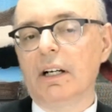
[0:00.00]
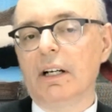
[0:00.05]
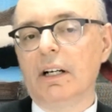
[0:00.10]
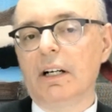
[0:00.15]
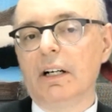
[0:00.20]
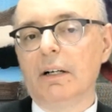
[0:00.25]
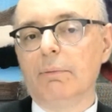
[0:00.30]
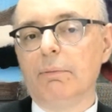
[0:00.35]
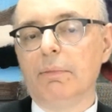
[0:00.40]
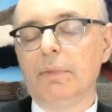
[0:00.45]

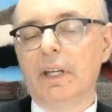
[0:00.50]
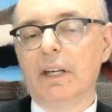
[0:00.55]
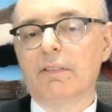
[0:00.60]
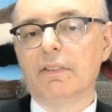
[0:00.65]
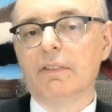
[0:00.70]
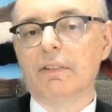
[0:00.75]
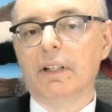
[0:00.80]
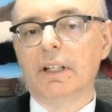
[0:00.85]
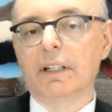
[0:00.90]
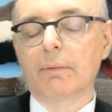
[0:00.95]

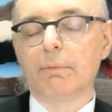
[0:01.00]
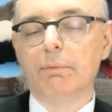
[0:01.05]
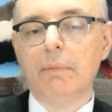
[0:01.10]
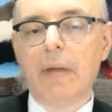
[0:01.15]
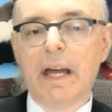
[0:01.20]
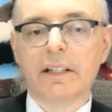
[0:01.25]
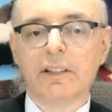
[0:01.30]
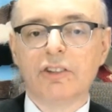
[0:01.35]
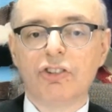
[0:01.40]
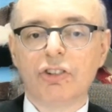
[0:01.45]
have like
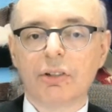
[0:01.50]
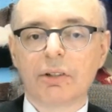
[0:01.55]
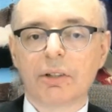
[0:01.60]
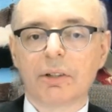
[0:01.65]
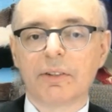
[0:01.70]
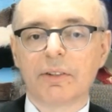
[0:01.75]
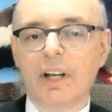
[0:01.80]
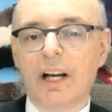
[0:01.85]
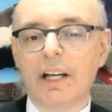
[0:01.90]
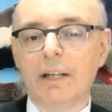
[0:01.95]

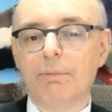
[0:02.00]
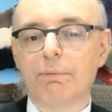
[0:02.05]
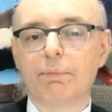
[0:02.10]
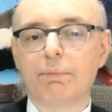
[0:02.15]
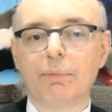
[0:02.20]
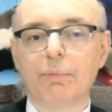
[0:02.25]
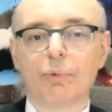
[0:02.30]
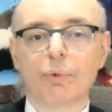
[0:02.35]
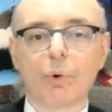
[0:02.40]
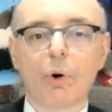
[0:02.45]
managerial type
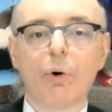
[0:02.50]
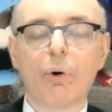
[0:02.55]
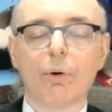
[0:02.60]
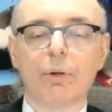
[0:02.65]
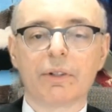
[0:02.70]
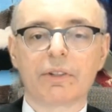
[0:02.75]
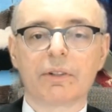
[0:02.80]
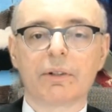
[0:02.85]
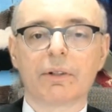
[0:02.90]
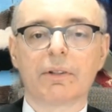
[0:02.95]

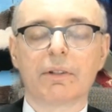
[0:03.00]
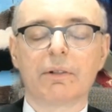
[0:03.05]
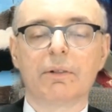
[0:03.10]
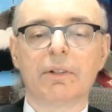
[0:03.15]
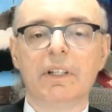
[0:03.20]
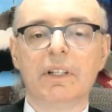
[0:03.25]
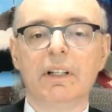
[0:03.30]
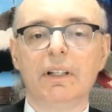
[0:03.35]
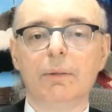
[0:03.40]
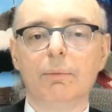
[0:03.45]
roles, or they're
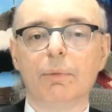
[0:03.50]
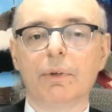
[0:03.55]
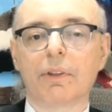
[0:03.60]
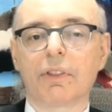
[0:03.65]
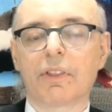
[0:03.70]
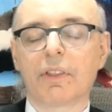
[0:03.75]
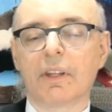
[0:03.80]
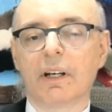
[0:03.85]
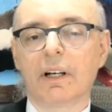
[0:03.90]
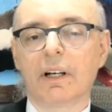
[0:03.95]
dealing with